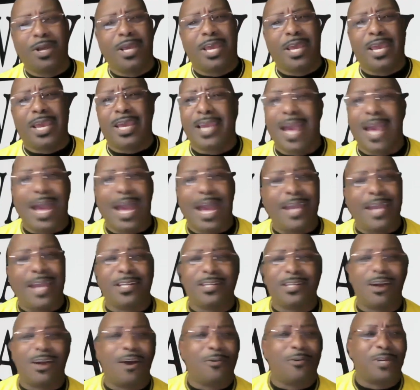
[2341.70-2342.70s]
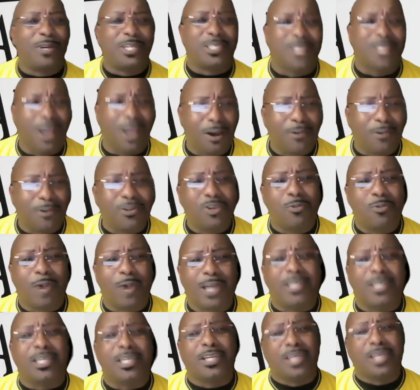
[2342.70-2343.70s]
and God didn't already tell you
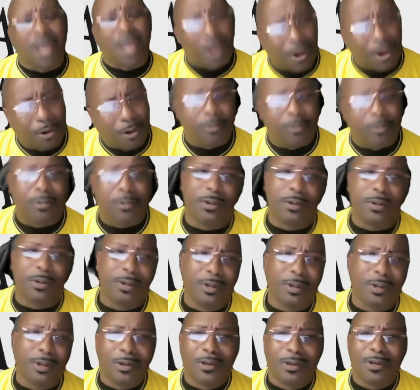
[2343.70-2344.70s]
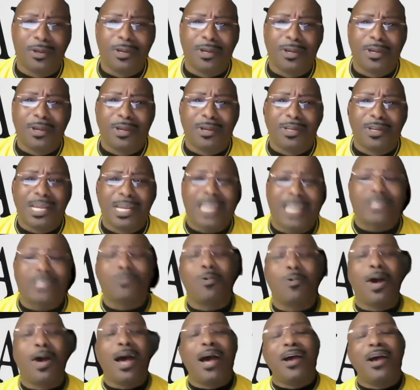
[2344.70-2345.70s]
what to do. That's
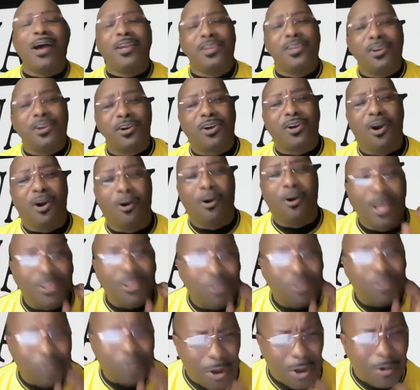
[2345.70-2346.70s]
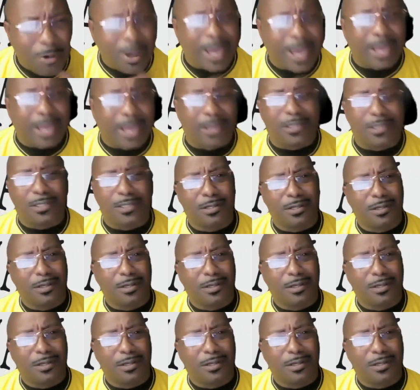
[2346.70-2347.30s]
why you're going through it.